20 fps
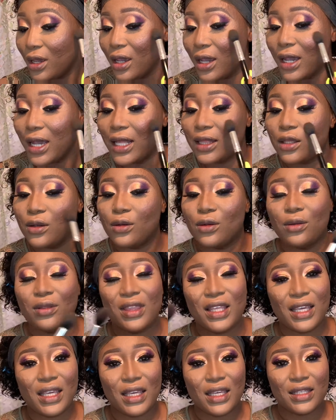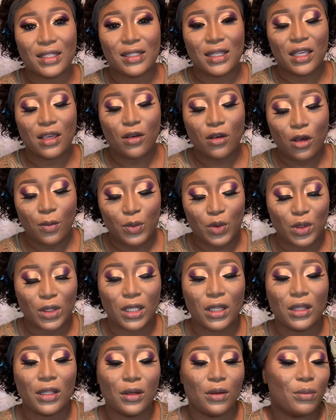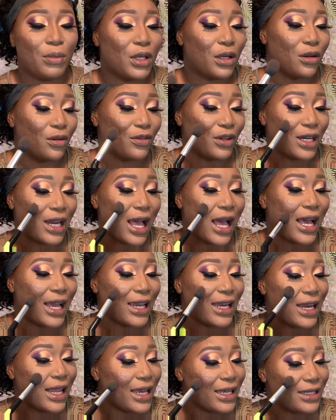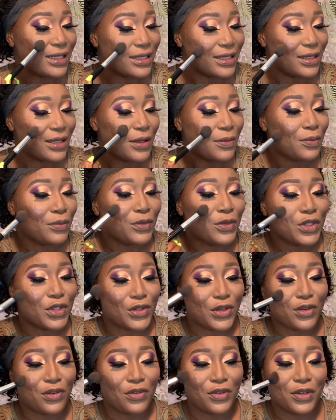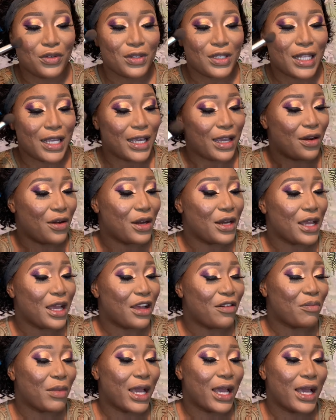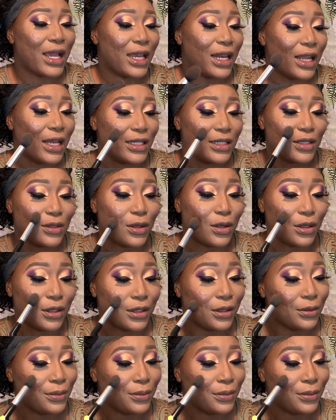and the good thing is it comes with a little bit of an highlight, so it feels like I already have my highlight on.